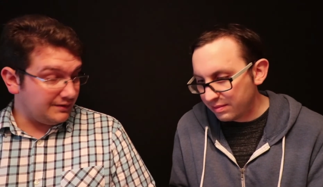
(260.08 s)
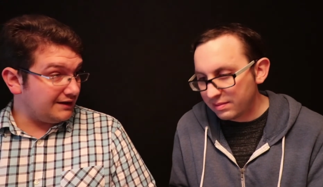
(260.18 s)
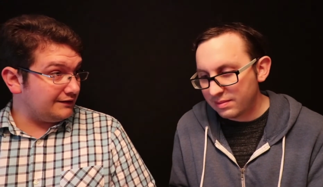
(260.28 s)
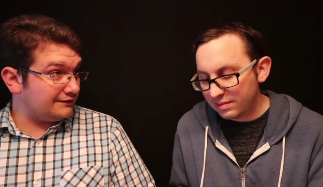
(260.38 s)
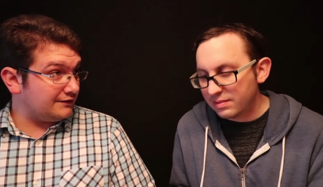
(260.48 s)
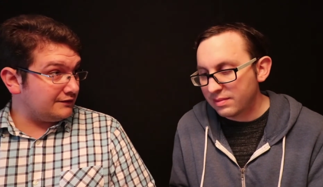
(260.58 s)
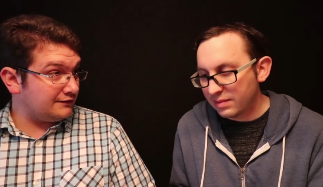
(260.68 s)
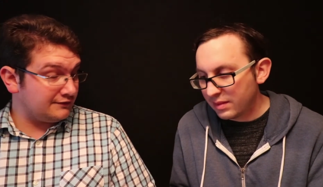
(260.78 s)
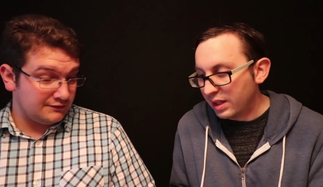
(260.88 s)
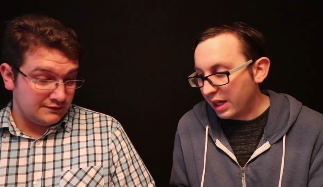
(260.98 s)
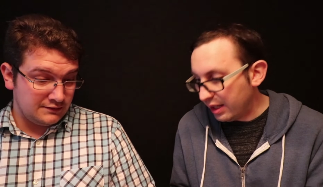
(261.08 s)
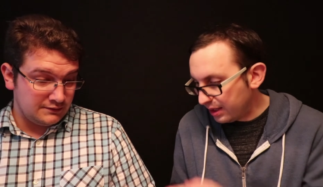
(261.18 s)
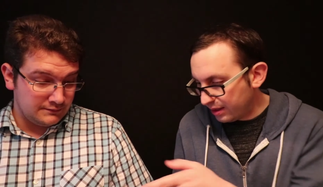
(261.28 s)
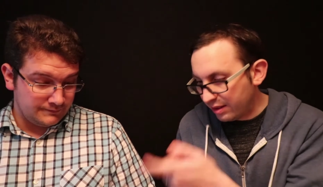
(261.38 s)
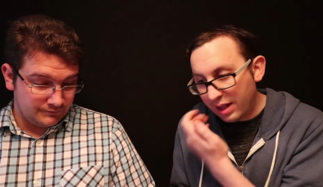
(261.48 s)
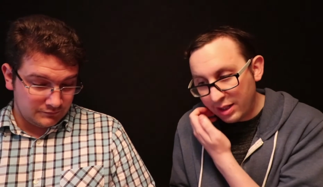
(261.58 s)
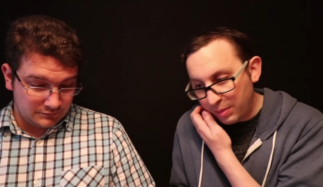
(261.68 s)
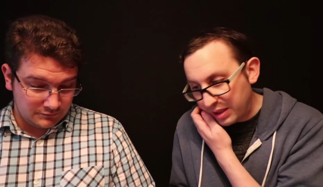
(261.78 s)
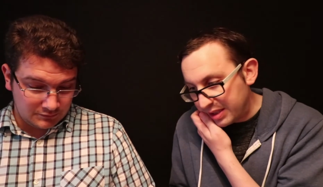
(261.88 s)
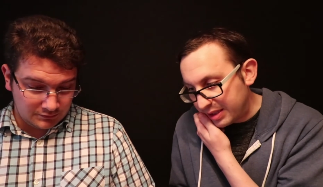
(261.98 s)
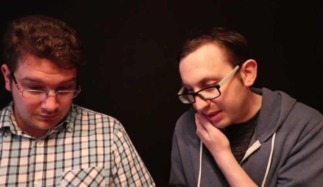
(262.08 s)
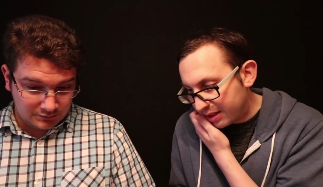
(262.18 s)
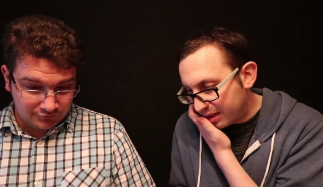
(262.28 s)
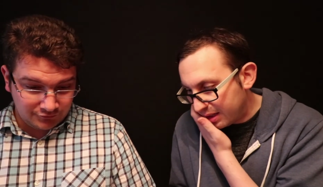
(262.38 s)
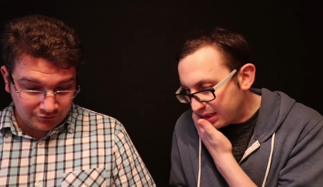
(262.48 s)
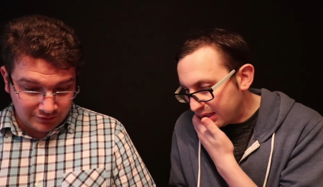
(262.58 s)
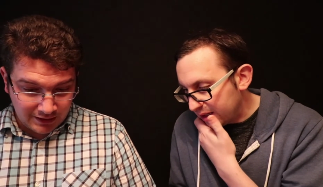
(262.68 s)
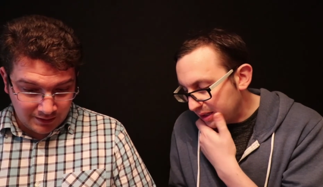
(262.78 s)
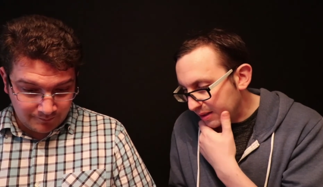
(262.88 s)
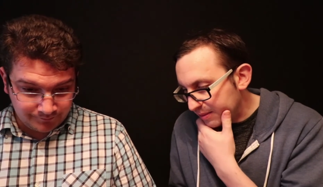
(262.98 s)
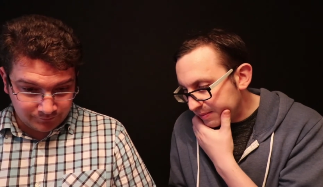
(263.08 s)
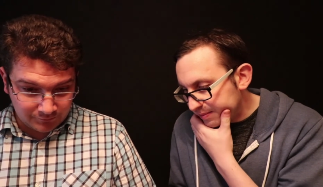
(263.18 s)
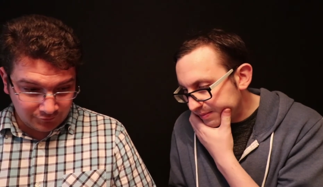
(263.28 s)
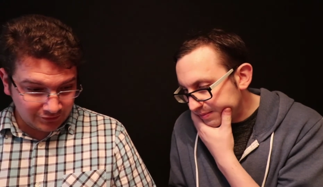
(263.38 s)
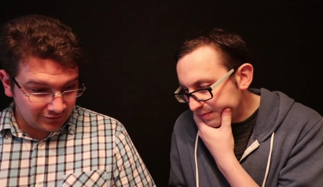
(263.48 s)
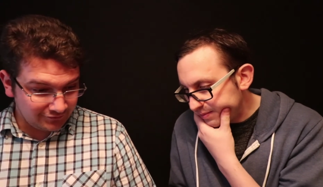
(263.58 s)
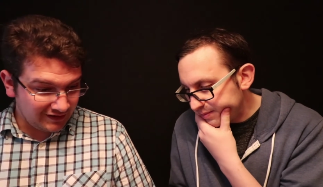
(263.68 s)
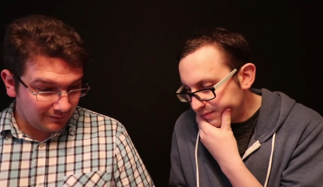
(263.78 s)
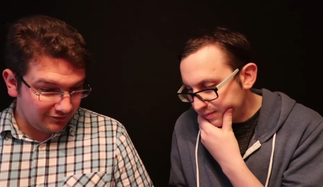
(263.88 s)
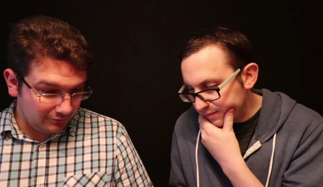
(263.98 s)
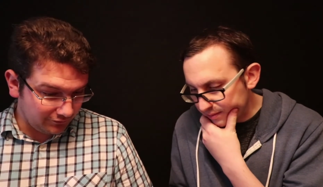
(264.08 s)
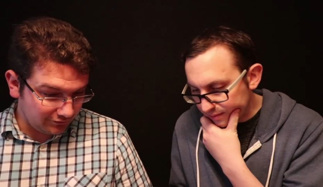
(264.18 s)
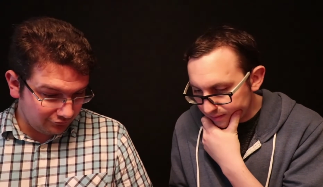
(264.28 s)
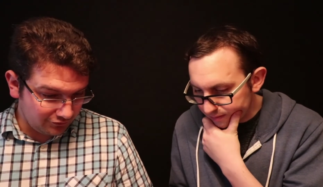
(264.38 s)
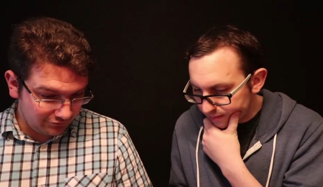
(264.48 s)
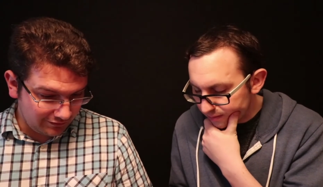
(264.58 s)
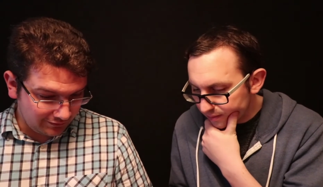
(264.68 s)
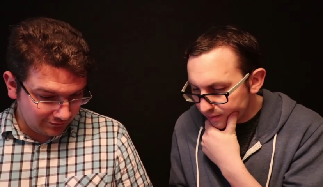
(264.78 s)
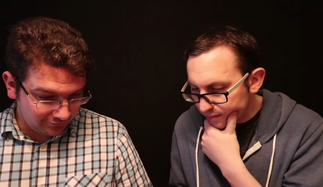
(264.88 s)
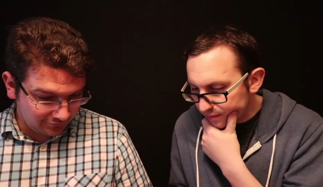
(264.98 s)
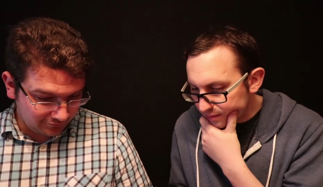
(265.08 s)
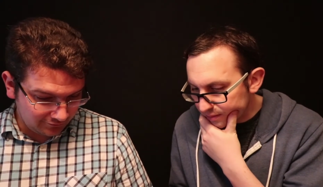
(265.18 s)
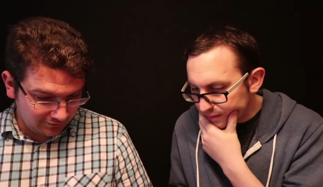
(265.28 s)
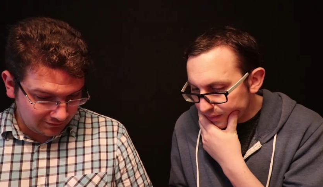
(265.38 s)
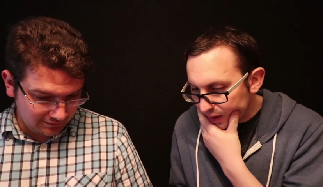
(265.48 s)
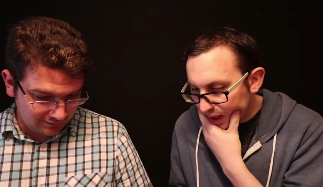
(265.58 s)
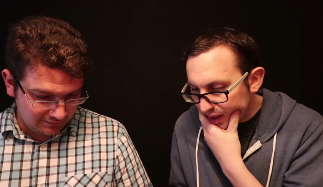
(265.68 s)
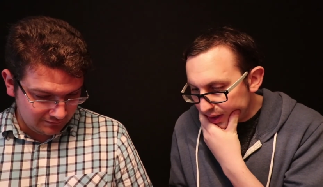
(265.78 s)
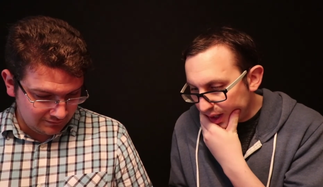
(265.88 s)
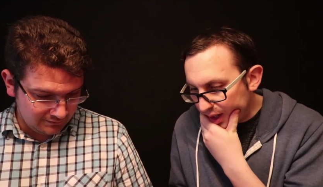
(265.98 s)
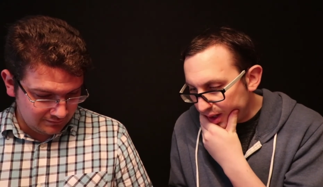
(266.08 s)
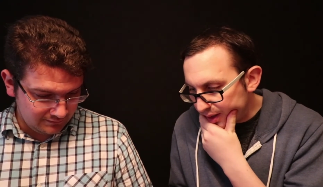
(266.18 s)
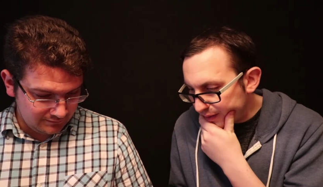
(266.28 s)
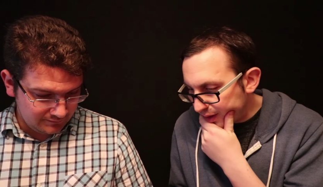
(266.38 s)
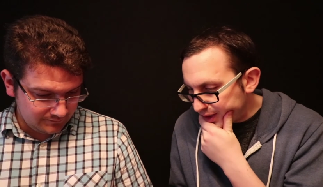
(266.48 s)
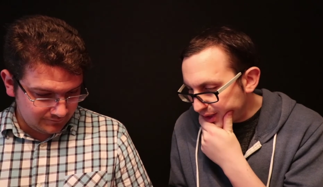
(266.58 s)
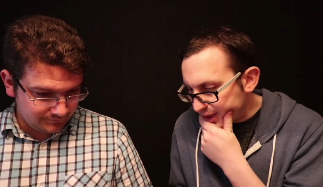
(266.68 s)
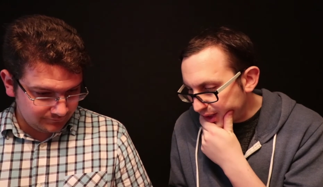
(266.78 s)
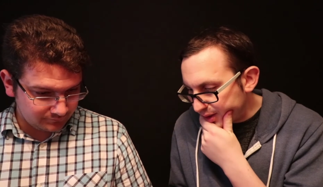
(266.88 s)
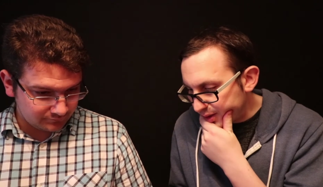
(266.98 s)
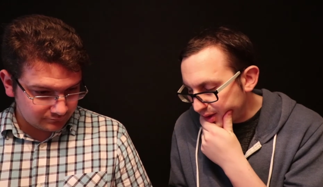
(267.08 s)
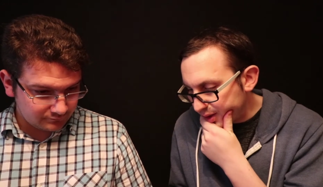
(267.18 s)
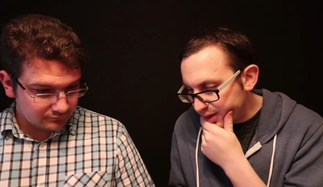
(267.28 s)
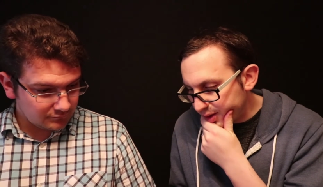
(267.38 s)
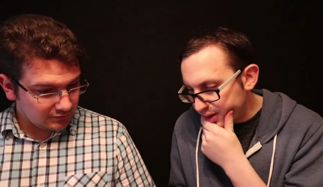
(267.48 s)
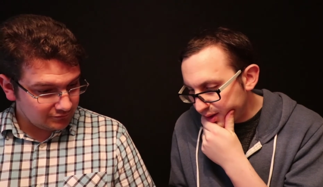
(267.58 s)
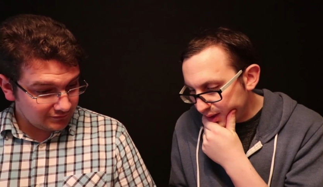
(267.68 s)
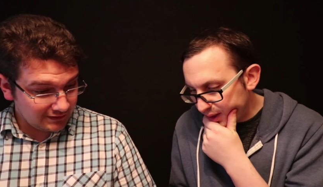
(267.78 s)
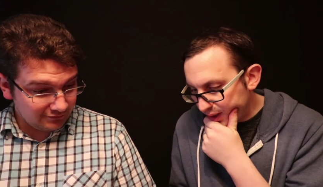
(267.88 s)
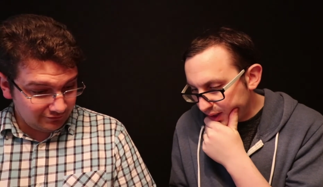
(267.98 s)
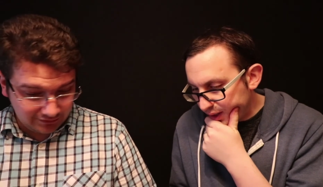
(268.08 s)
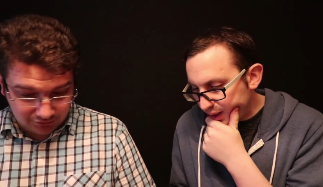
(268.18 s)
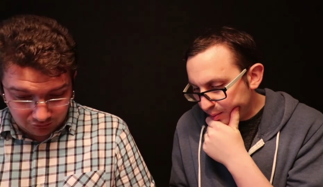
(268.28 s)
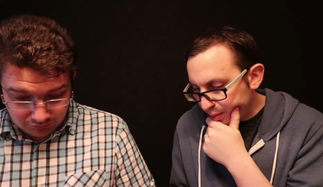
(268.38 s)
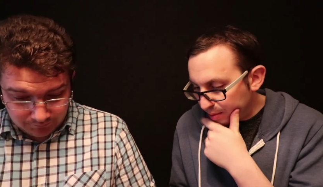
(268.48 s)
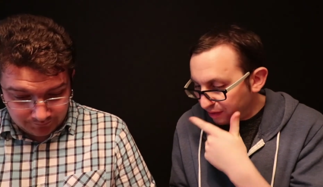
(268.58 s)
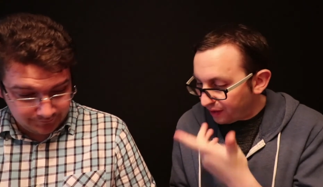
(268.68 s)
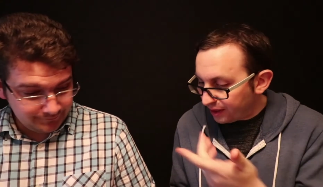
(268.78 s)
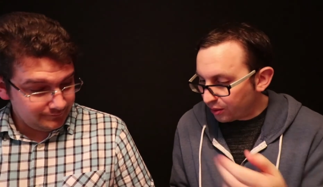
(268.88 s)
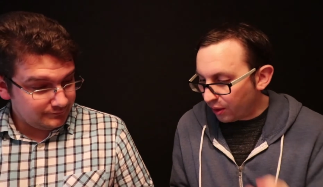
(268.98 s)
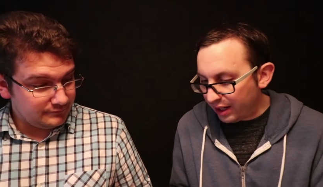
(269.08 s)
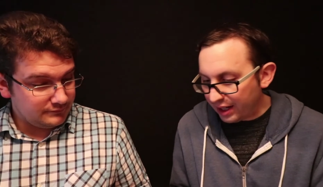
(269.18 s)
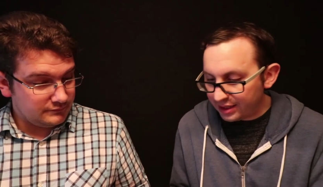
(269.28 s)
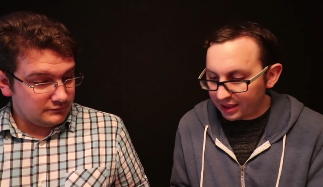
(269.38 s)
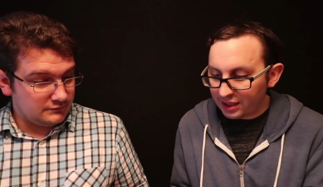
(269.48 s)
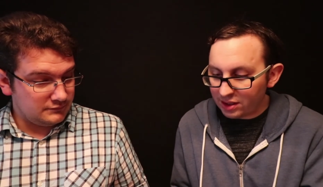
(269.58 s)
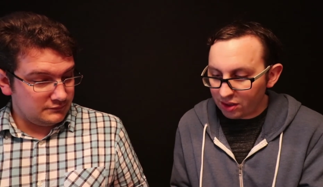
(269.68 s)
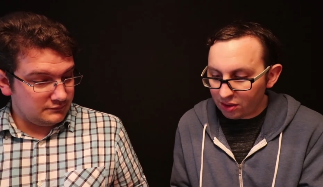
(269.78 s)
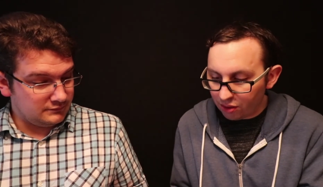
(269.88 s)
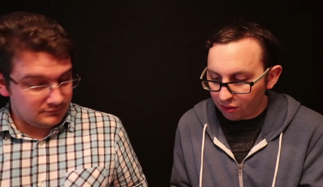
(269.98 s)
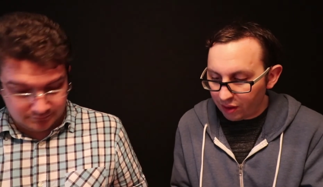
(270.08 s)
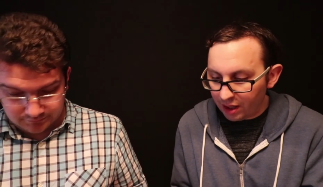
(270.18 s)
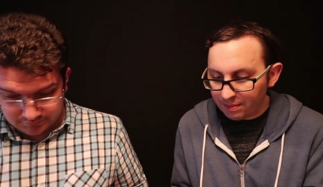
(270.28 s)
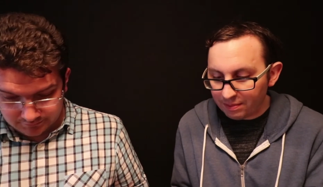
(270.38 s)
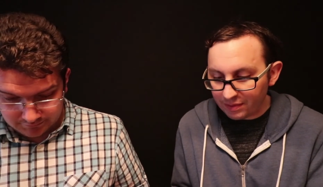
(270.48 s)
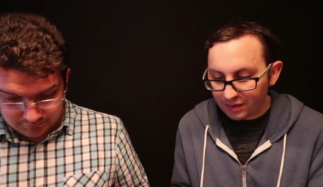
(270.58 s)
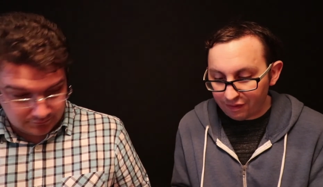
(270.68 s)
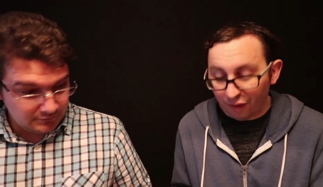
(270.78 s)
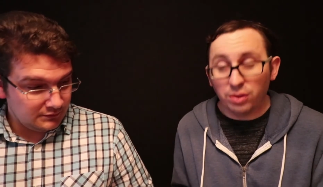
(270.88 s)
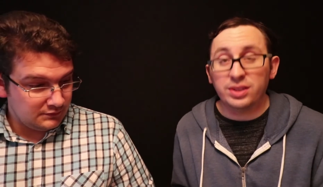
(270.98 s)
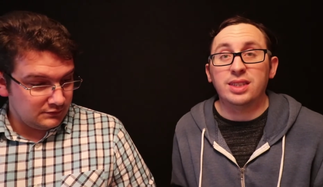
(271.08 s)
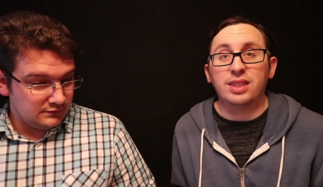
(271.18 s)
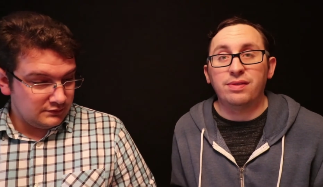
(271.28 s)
Speaker 1: bases yeah the nice bases for um, kind of snap fit ones they're really nice aren't they
Speaker 2: they are very detailed so they're really cool probably fit quite nicely into your um, forces